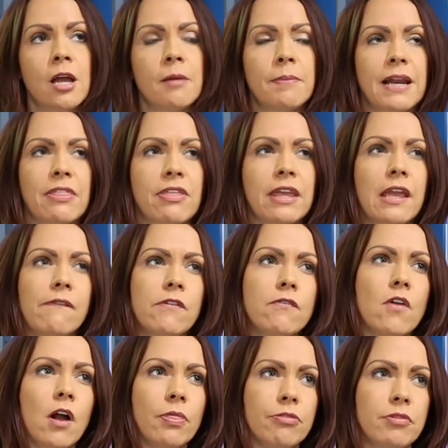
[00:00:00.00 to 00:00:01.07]
But I think if you've
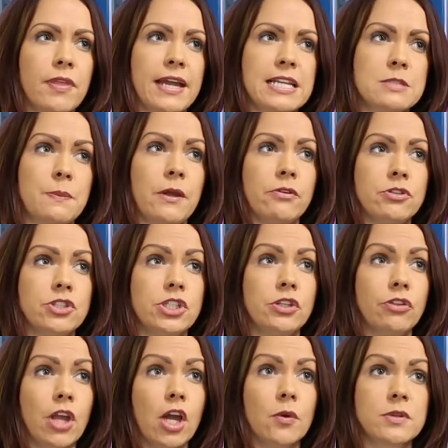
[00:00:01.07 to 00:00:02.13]
gone through that experience, you
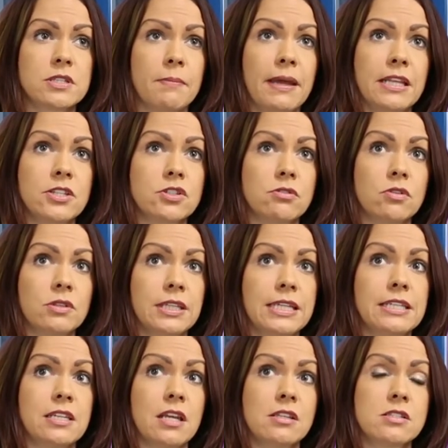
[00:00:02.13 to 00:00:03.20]
know as a manager or
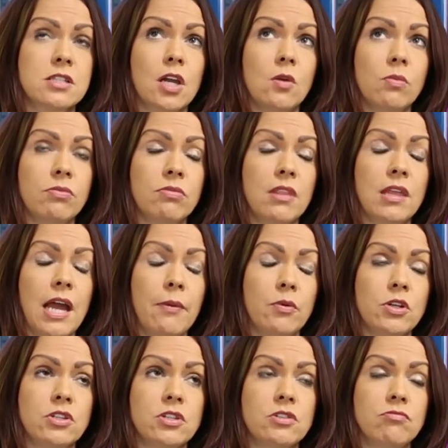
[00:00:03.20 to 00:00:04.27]
leader. So I
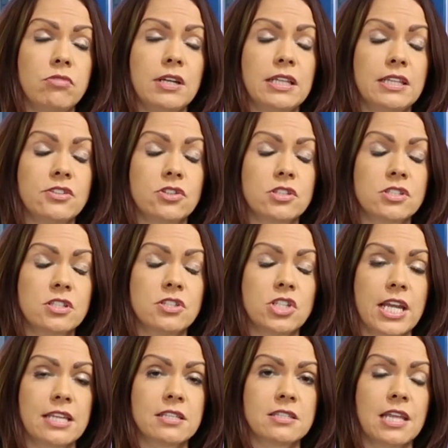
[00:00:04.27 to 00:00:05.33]
would really just
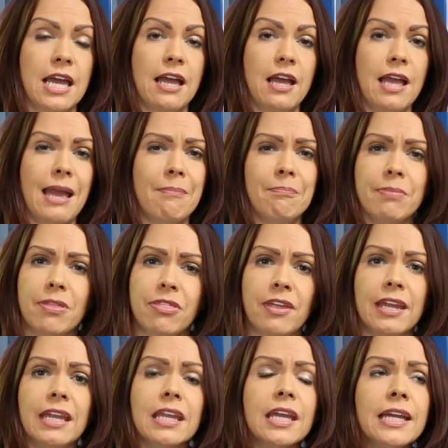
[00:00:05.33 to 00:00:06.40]
suggest that
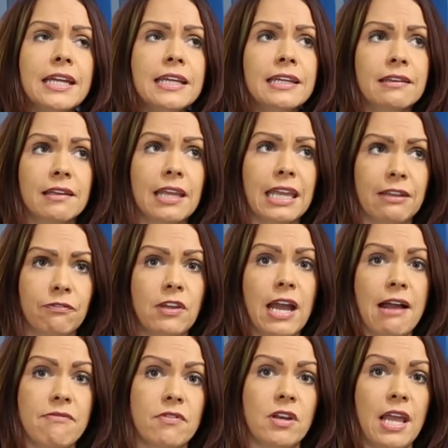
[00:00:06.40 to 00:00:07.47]
empathy if you
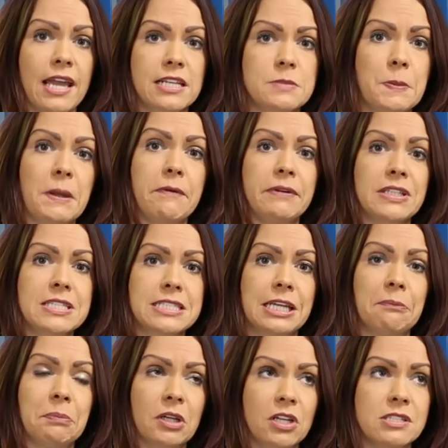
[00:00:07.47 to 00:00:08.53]
haven't experienced
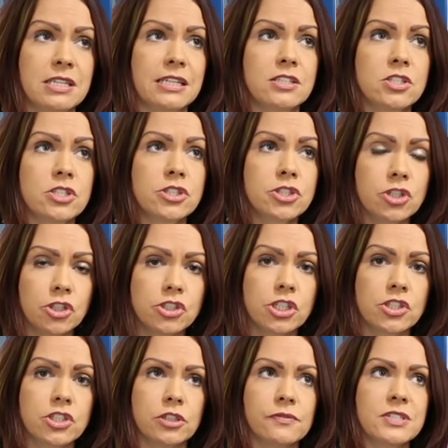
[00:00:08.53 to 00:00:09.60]
it because it is such a
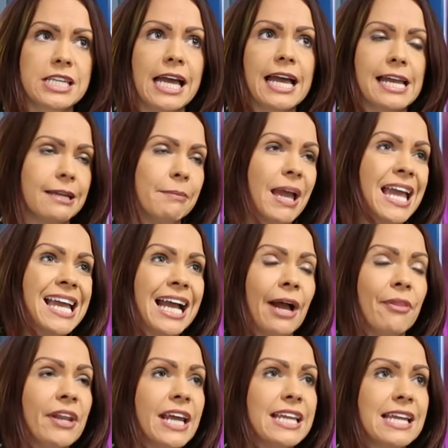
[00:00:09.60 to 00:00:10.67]
tough time
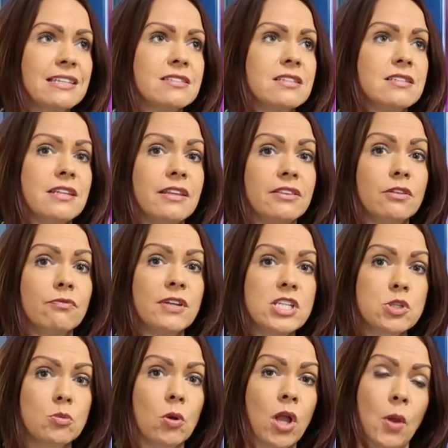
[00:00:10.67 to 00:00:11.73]
and then I guess as an
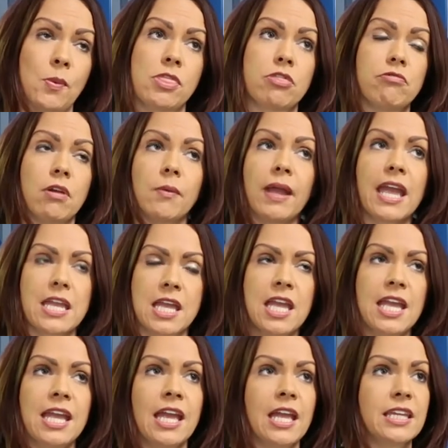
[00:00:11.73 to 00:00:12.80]
individual going through it
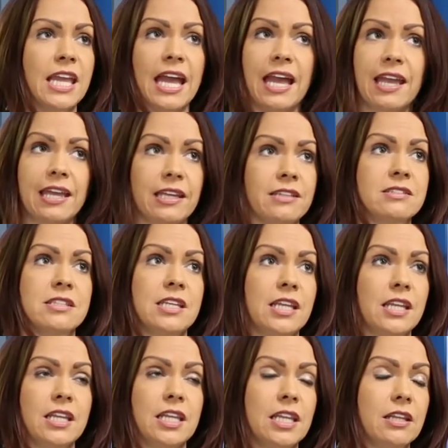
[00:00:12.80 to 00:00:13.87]
yeah it's
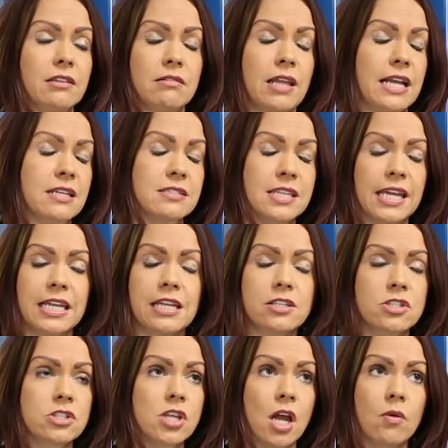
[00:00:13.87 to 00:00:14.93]
it, like I say,
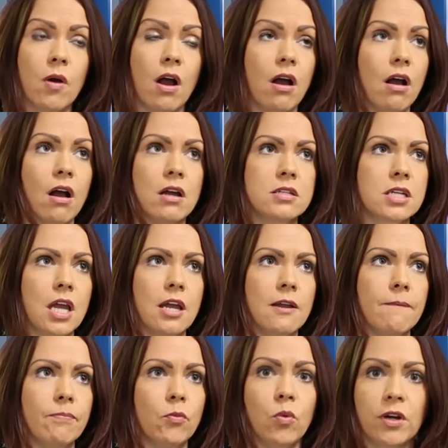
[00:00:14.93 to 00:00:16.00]
it's so hard,
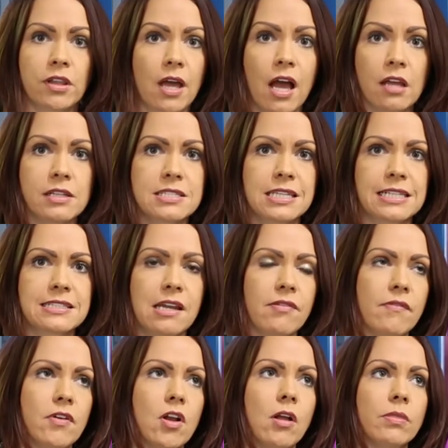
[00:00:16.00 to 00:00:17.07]
um, one of the hardest things I've
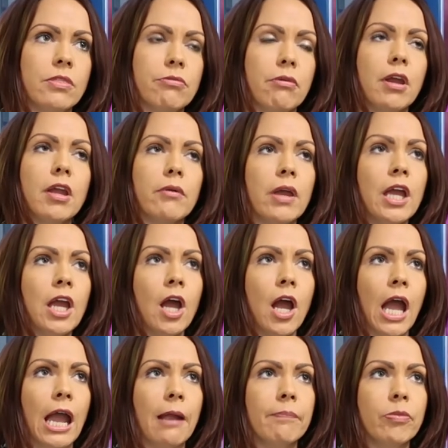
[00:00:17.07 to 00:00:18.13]
ever gone through.
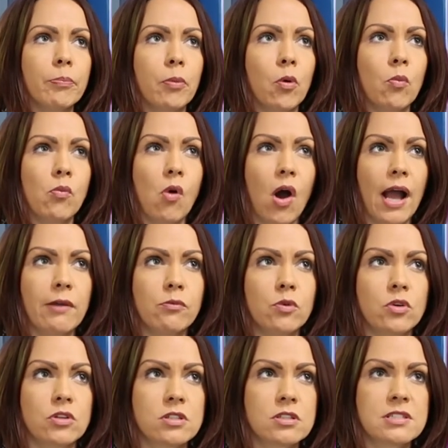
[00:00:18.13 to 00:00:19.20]
Um, but what I
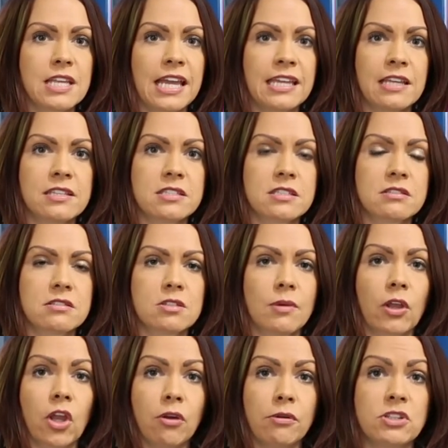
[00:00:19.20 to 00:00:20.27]
would say is to
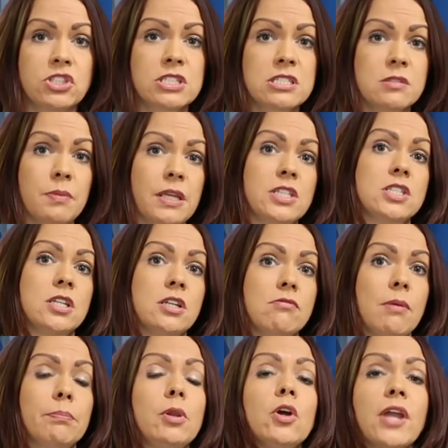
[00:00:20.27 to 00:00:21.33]
encourage you to speak to your
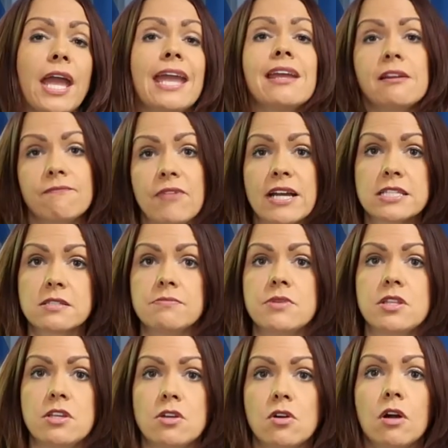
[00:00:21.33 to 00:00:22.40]
employer if that's something
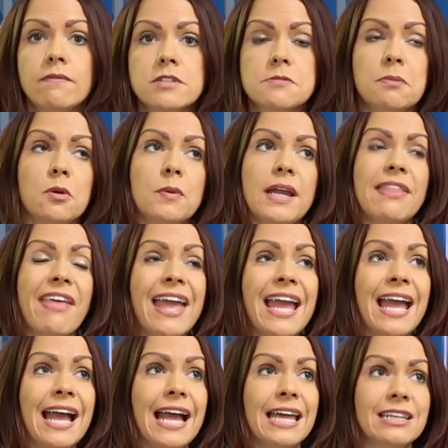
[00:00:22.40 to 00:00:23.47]
that you're comfortable with,
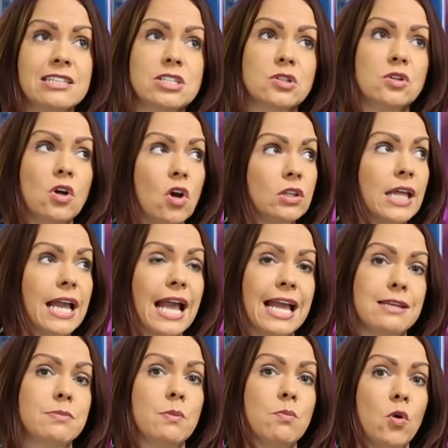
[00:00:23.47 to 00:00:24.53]
and or like
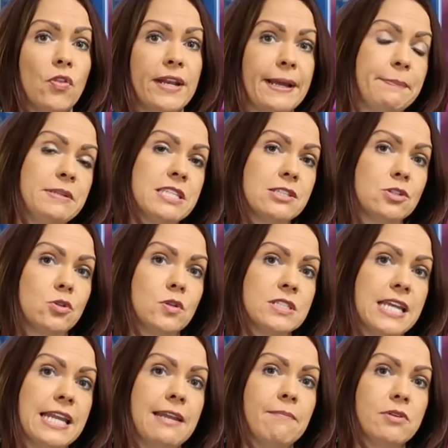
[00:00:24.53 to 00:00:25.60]
I'd be more than happy to talk
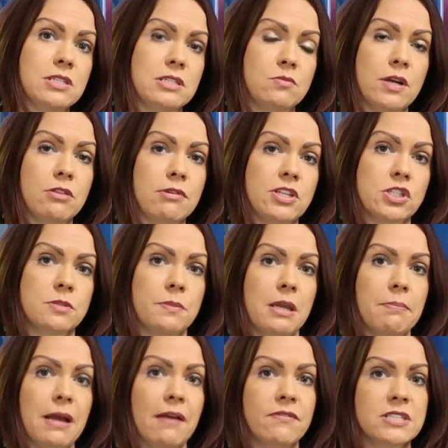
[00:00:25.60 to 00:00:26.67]
to anybody, whether it just be
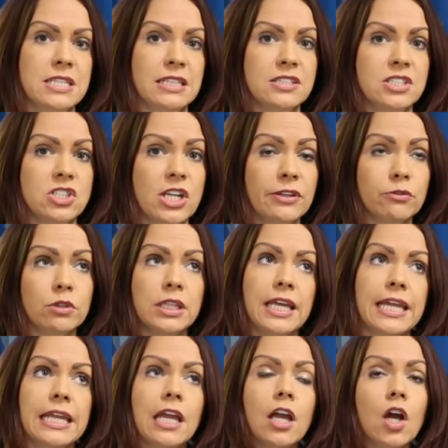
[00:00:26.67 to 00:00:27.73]
about fertility
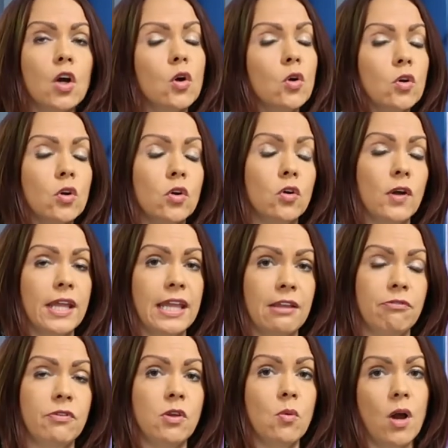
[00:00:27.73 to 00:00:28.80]
generally, or
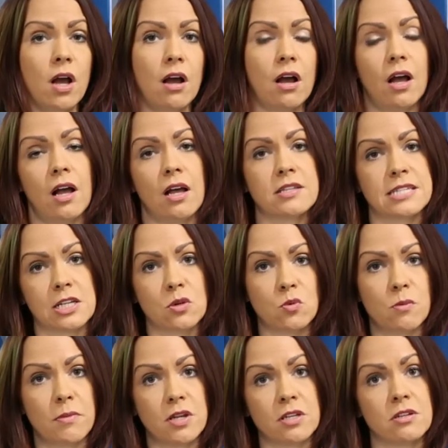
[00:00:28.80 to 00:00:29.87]
if you are a single
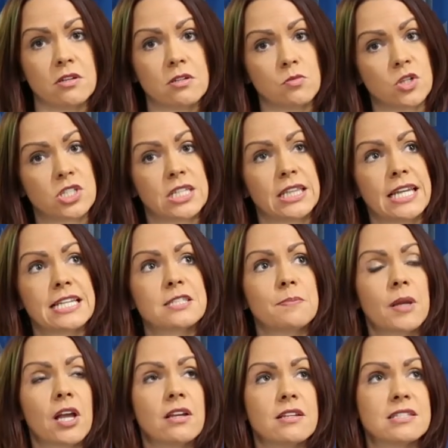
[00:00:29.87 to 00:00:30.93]
woman watching this,
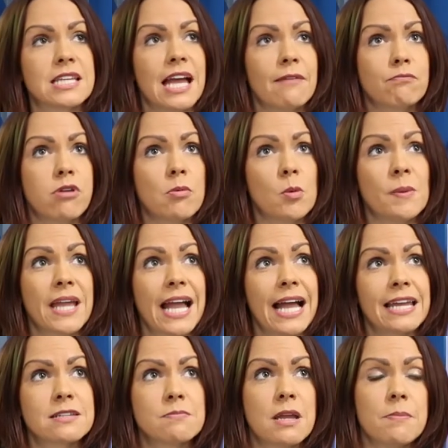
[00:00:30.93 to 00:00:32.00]
because I've probably
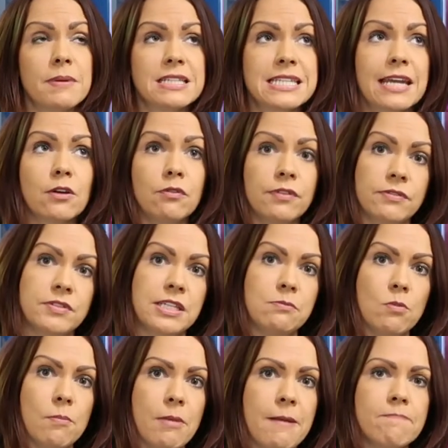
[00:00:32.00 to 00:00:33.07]
had maybe 10 or 15
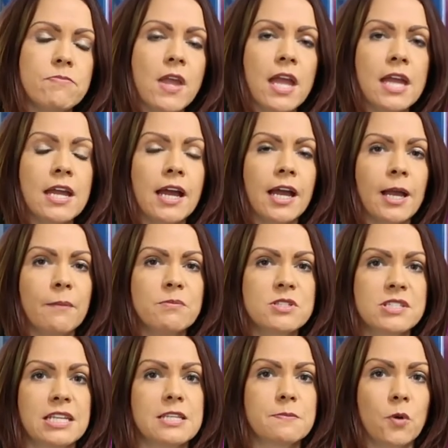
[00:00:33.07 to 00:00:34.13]
women um,
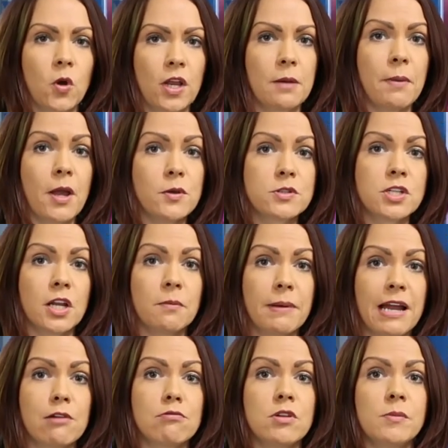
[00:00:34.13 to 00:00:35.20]
since putting a post on
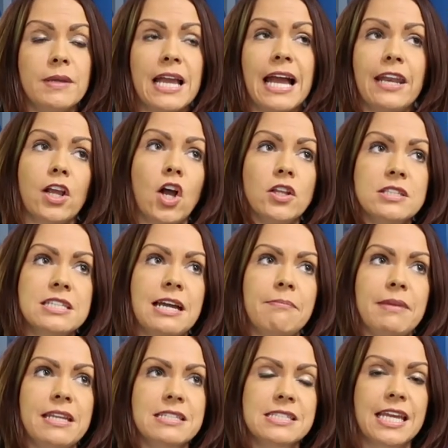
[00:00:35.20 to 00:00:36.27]
about Ruby kind of contact
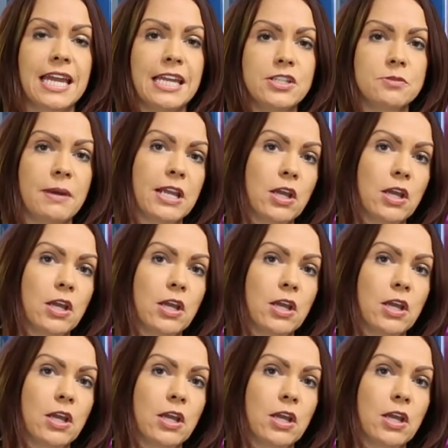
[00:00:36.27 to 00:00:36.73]
me and say, do you